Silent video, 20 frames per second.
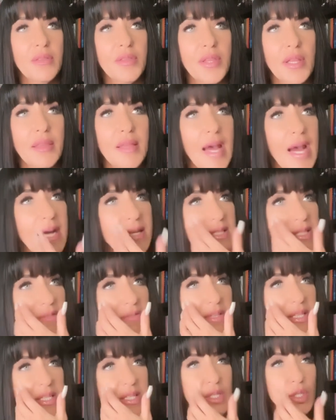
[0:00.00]
the last
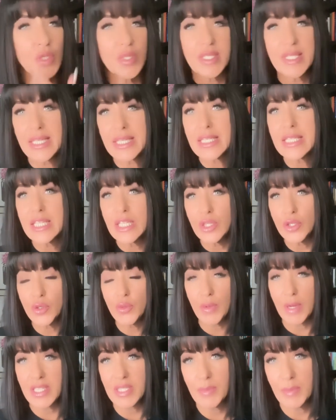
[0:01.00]
of these 16 new
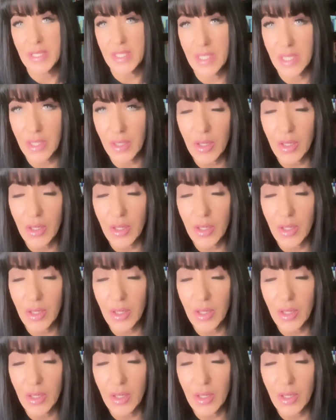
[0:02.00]
recipes to the